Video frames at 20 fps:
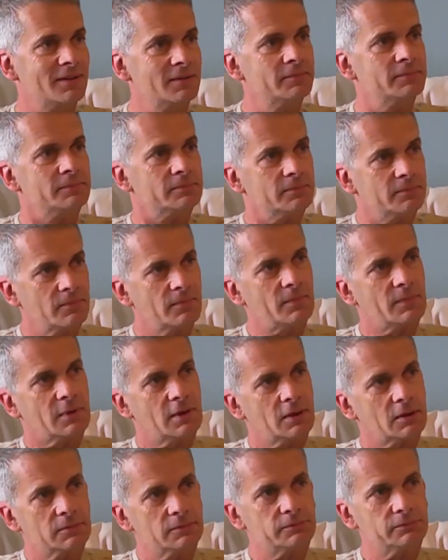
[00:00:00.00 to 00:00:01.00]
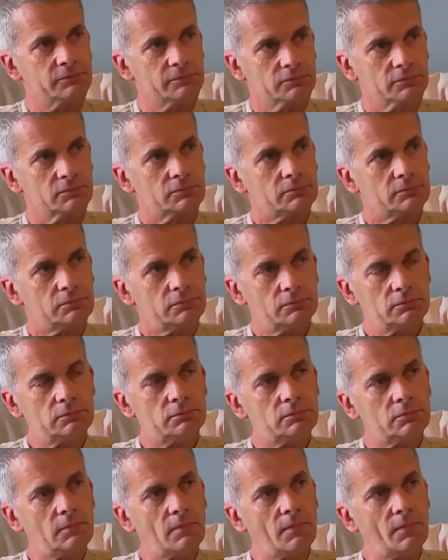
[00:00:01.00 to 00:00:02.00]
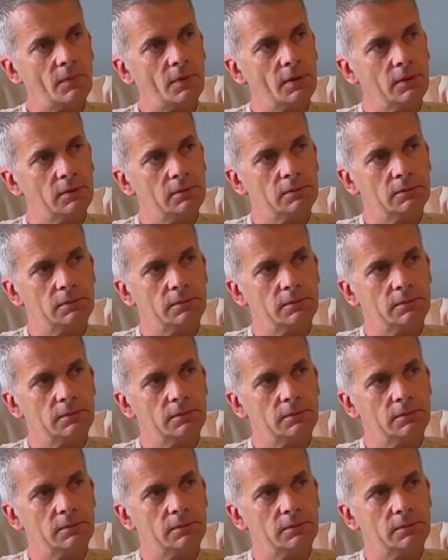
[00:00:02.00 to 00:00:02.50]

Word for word: And you've had an, a kind of an, a